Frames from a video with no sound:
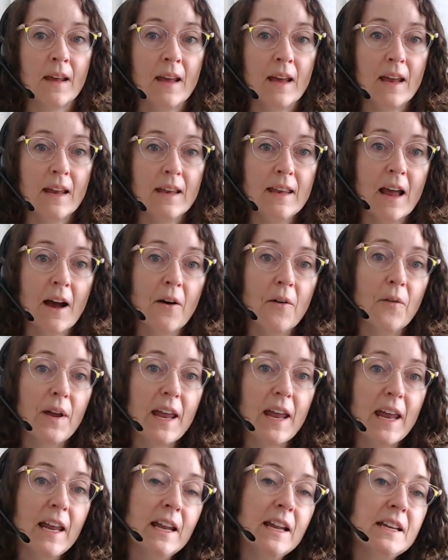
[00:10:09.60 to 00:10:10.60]
Now,
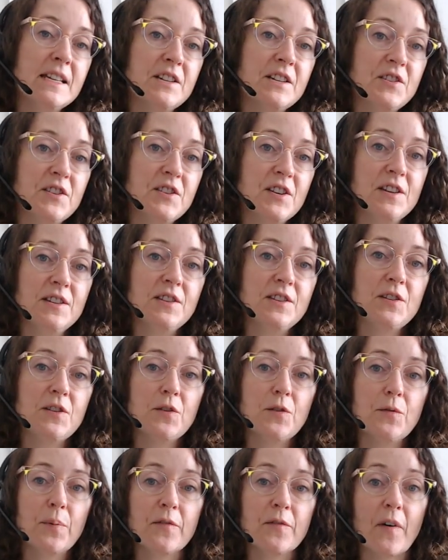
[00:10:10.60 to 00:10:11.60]
in addition
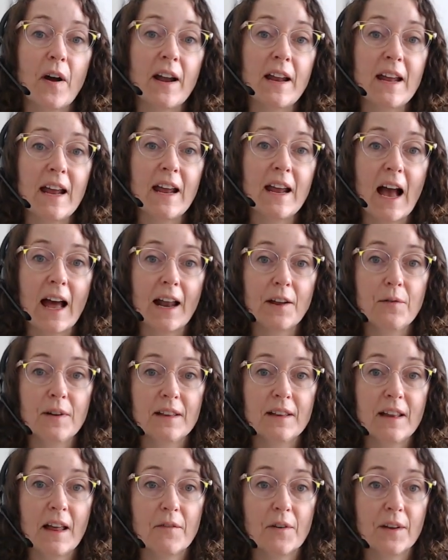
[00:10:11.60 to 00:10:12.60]
to providing adequate
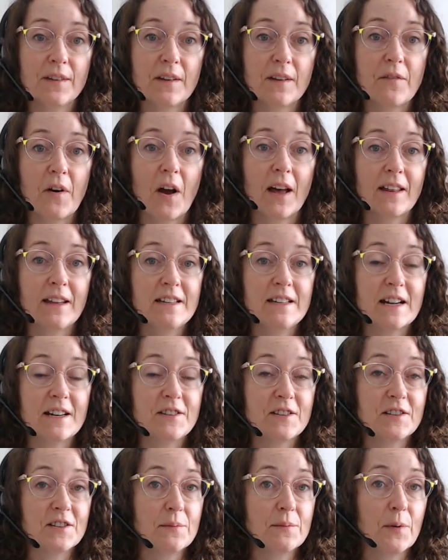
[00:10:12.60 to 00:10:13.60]
levels of highly
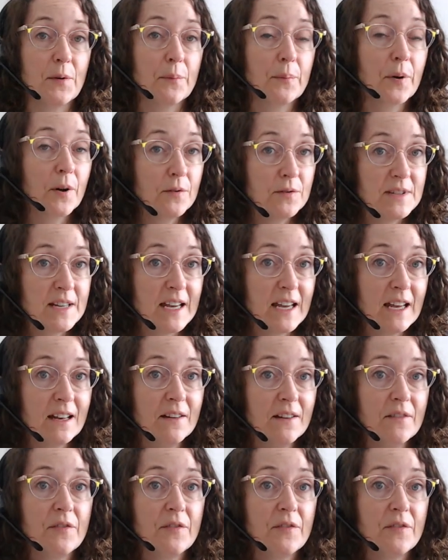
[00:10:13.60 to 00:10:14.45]
digestible protein,